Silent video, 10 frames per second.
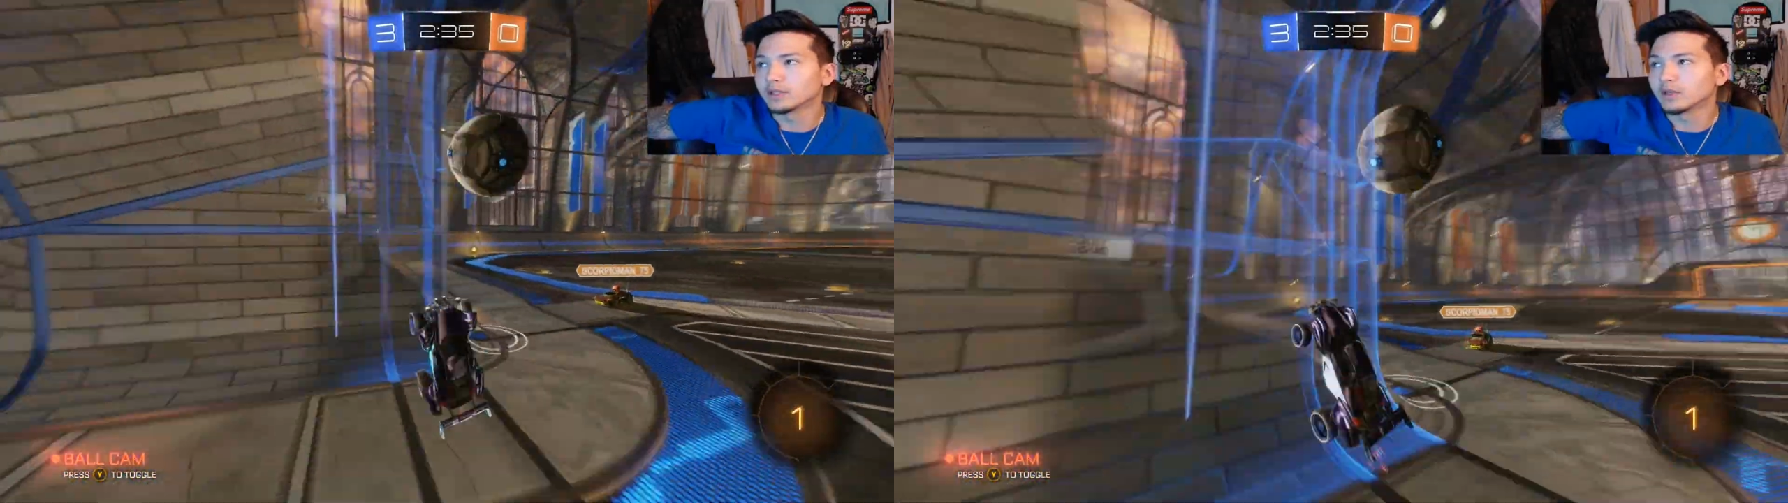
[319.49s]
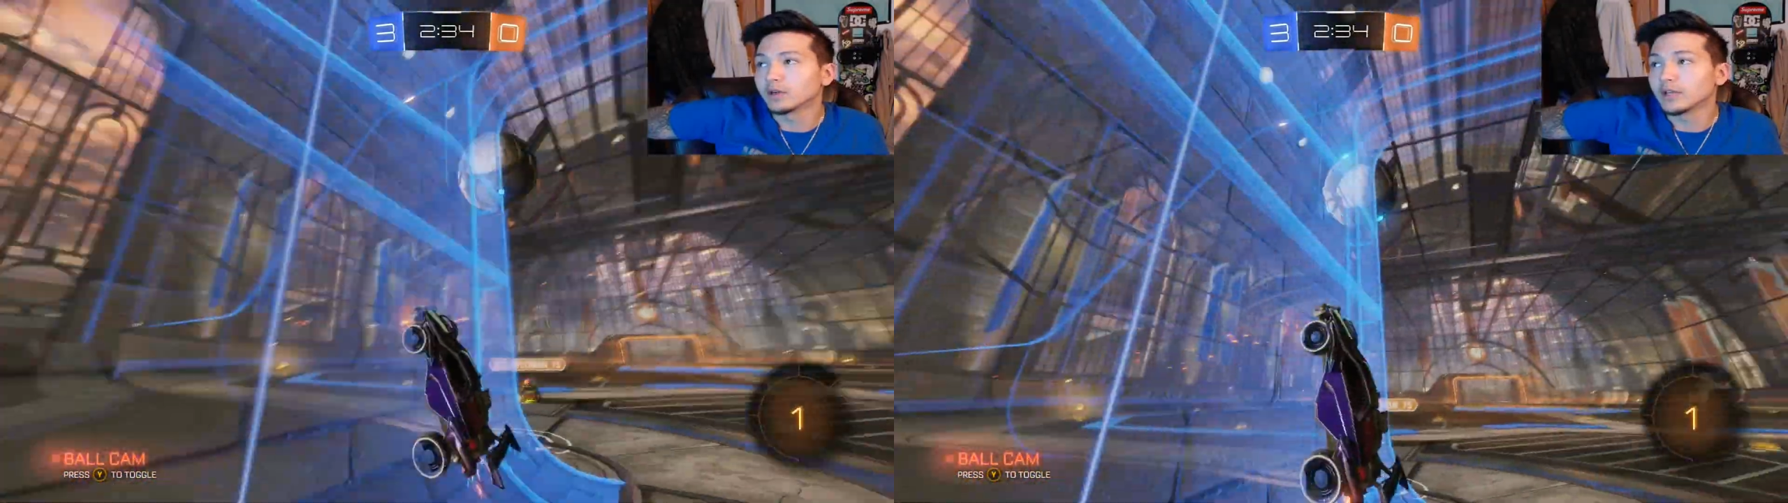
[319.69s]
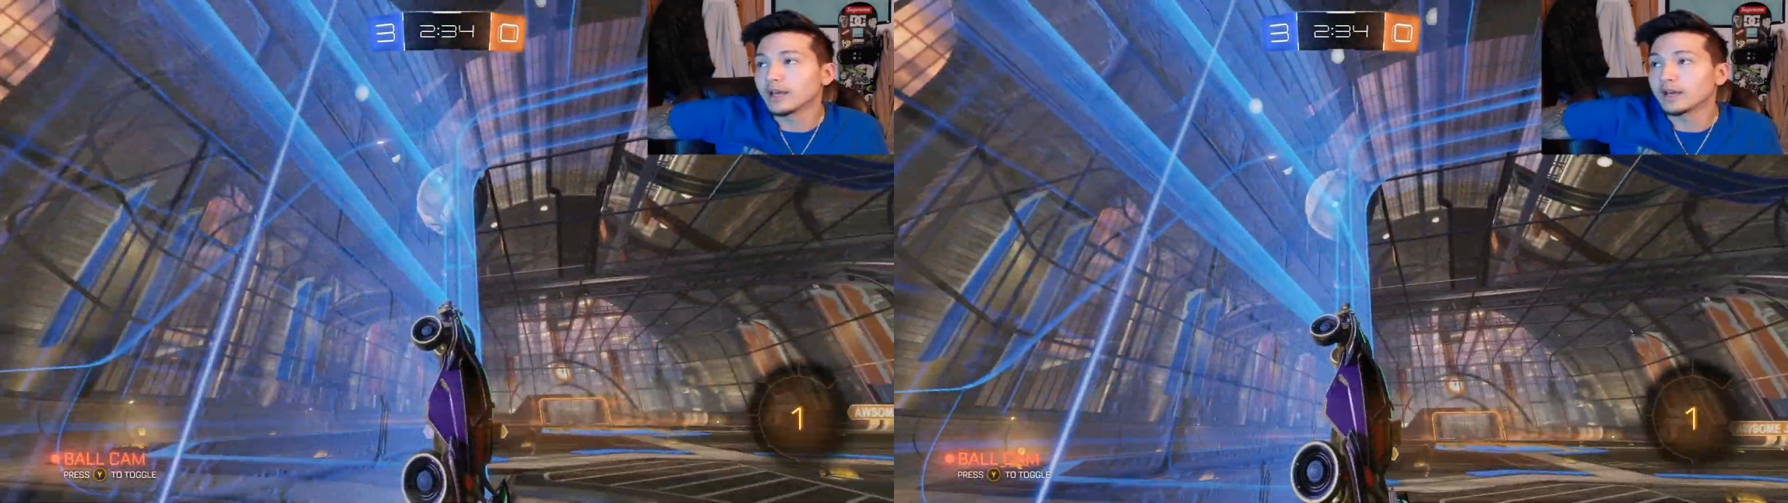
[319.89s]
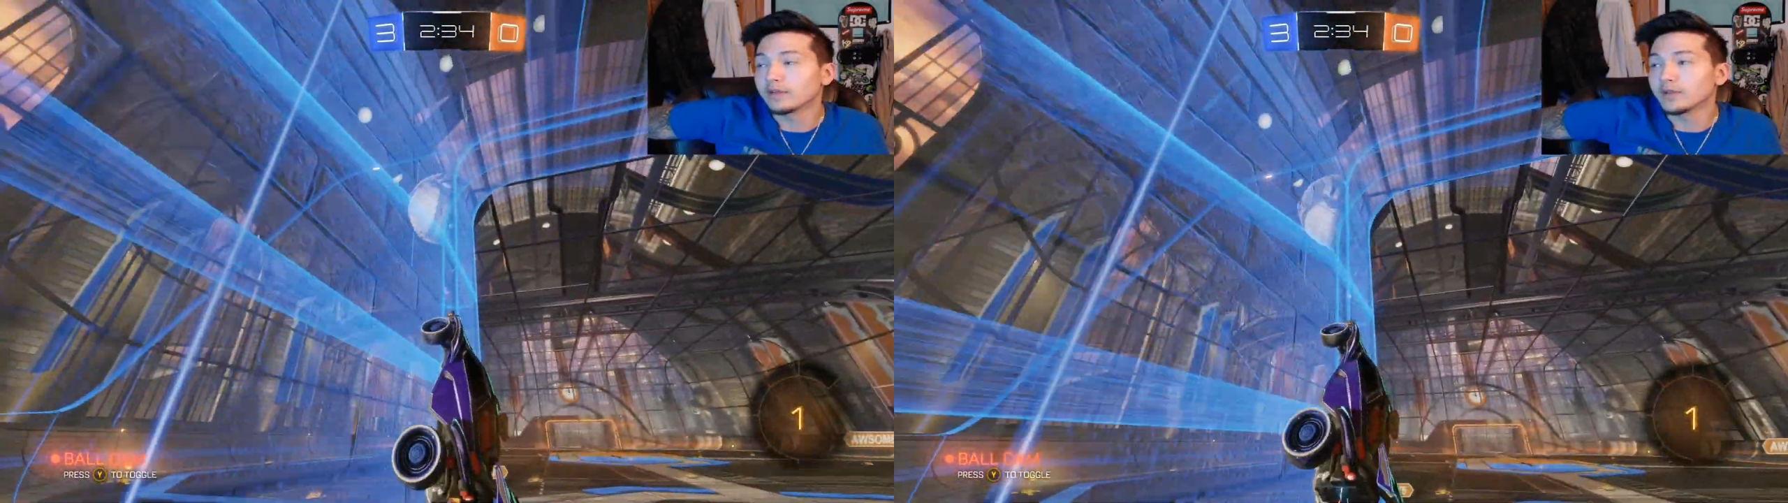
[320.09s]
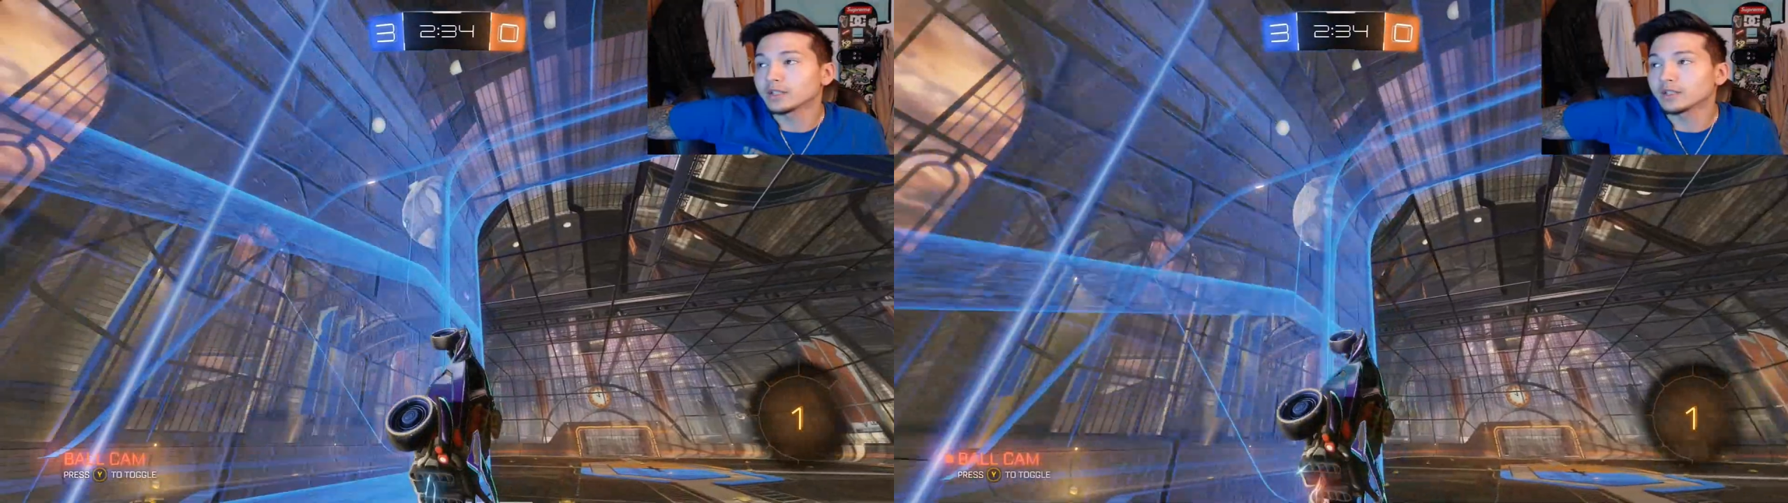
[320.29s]
So yeah,
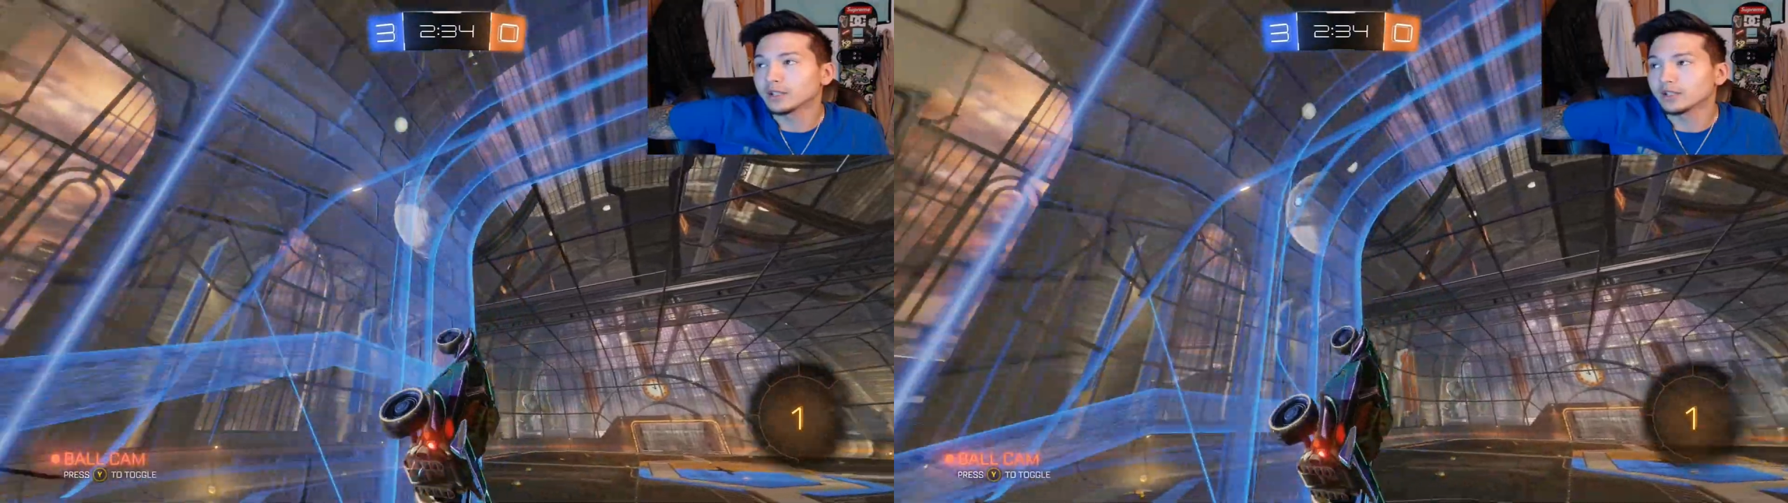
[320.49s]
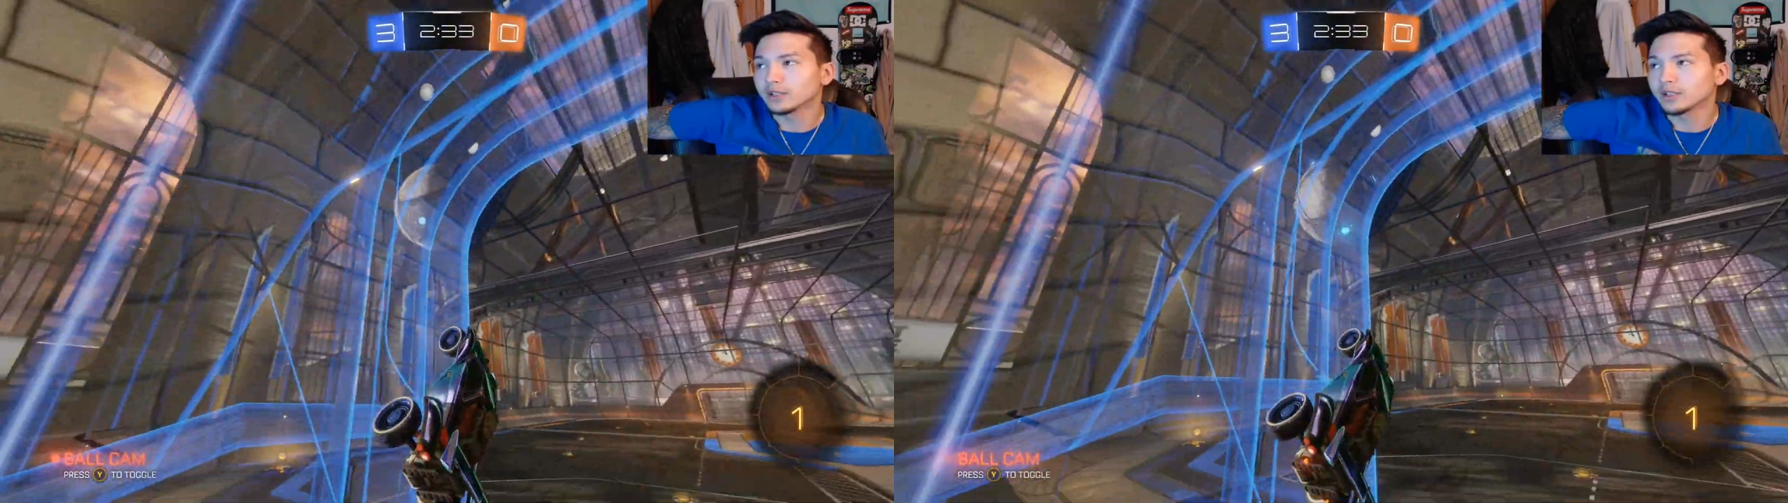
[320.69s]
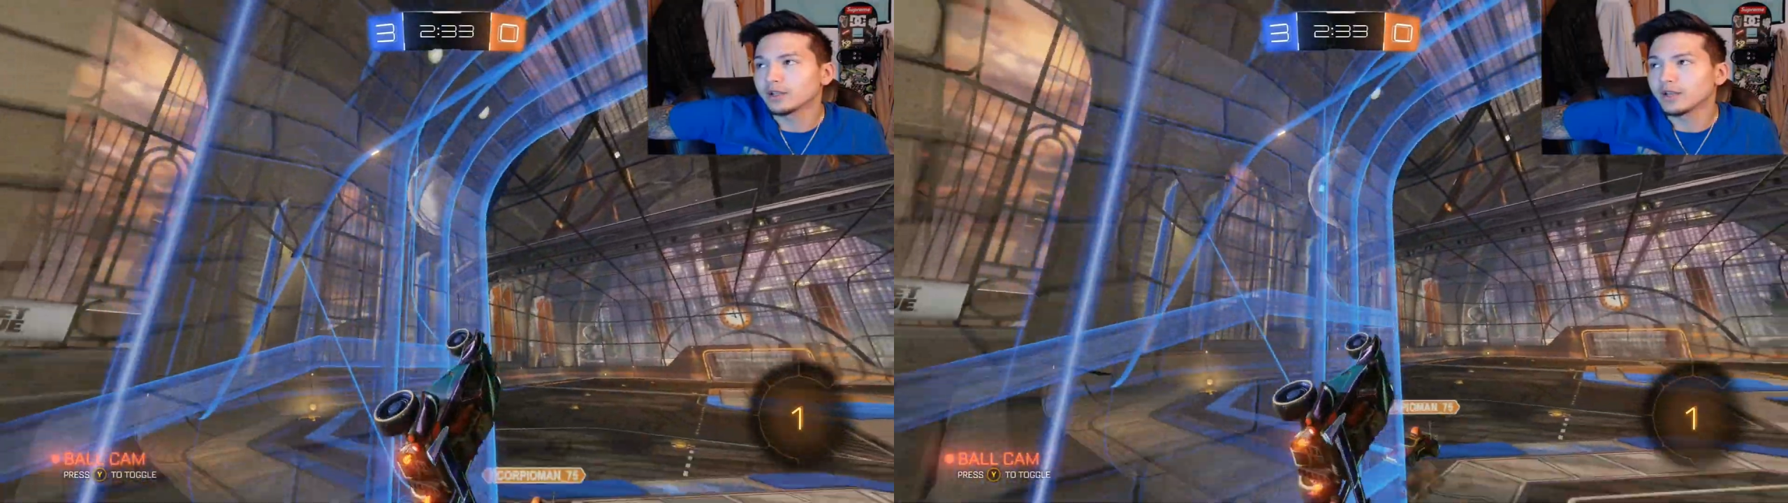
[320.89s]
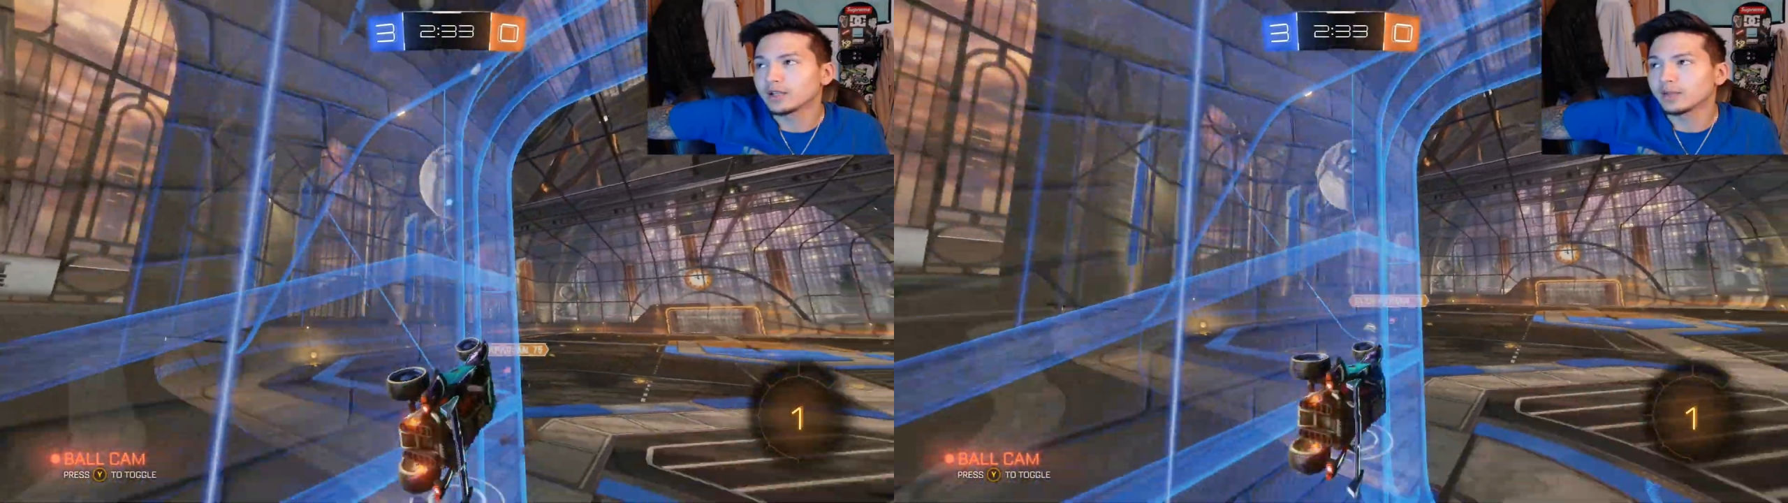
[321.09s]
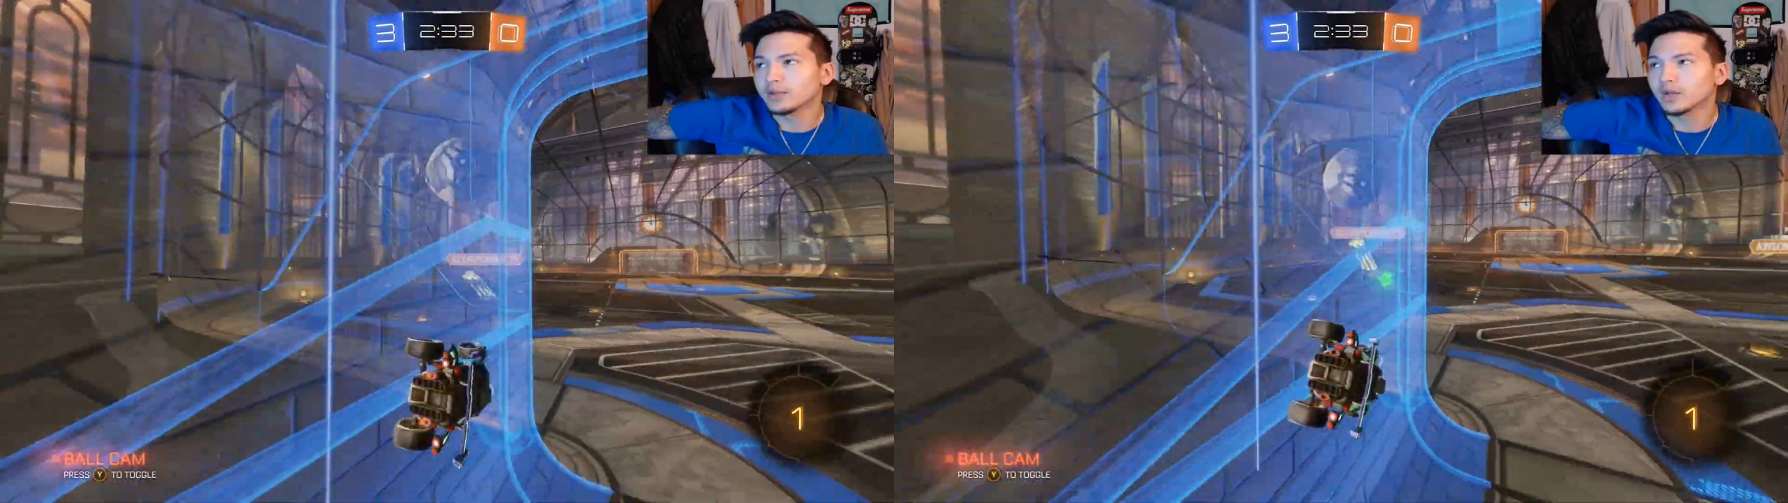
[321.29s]
if you guys are interested in
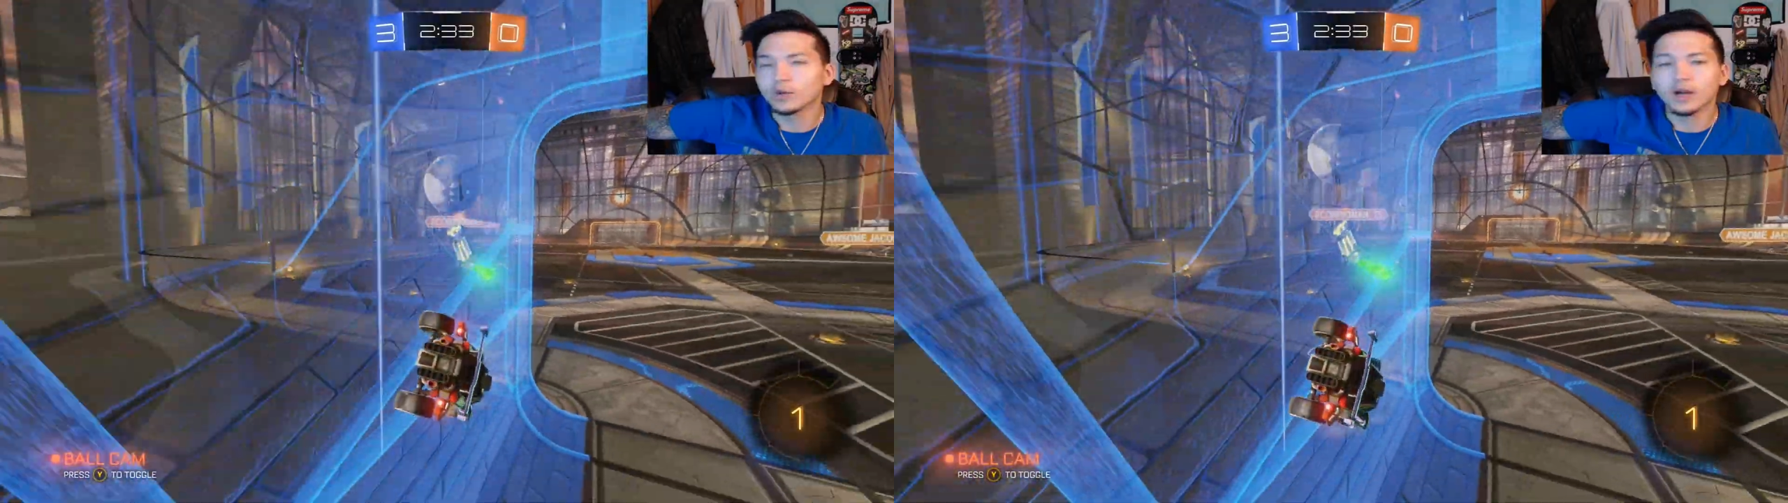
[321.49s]
that, let me know.